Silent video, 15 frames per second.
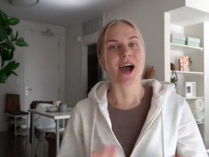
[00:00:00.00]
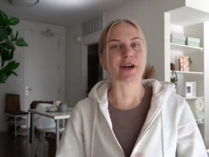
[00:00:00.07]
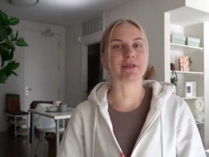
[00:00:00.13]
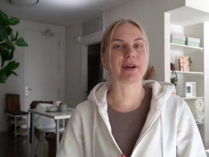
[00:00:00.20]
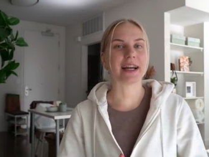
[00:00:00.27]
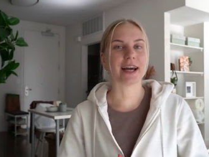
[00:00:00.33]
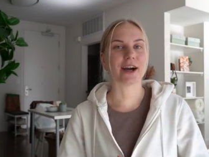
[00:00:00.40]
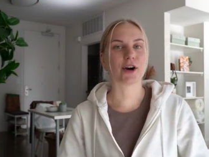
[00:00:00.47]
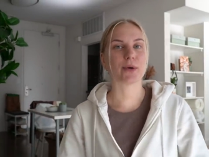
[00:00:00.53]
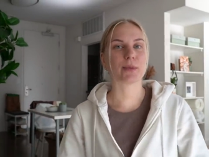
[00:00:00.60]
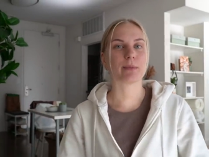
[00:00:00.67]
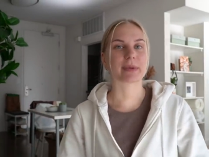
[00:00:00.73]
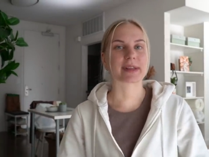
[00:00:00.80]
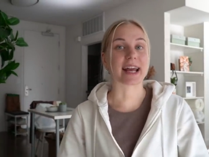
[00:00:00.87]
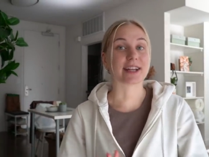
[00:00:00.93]
I really
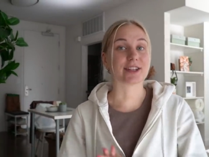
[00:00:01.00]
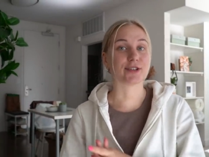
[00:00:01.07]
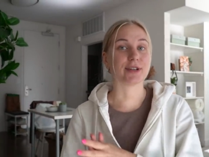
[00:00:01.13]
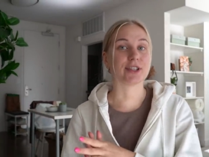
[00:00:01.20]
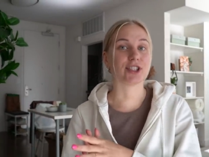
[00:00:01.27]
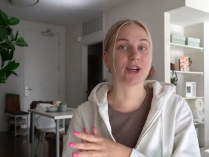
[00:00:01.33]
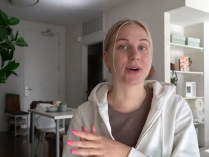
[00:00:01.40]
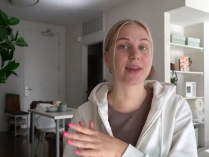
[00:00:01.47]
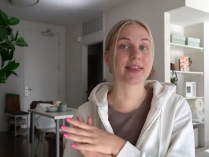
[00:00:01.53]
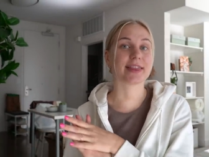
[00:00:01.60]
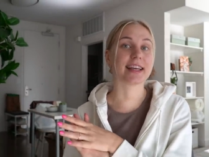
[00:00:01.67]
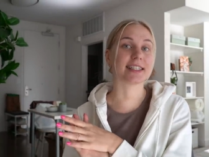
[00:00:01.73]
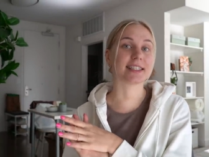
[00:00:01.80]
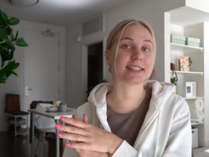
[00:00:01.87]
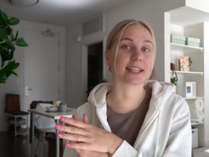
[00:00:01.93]
hope that you enjoyed
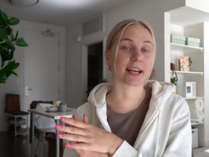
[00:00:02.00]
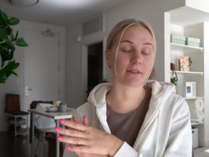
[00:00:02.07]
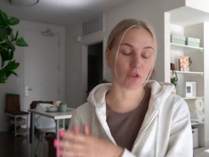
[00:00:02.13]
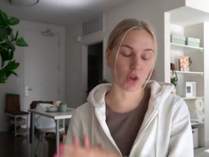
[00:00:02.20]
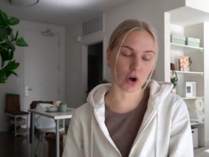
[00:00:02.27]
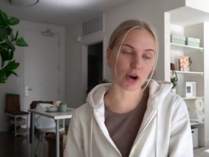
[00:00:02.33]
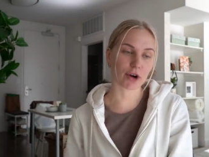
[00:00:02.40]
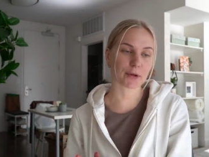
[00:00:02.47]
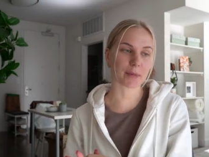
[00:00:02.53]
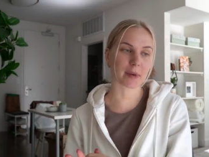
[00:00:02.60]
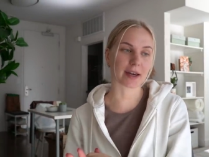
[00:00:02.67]
this vlog,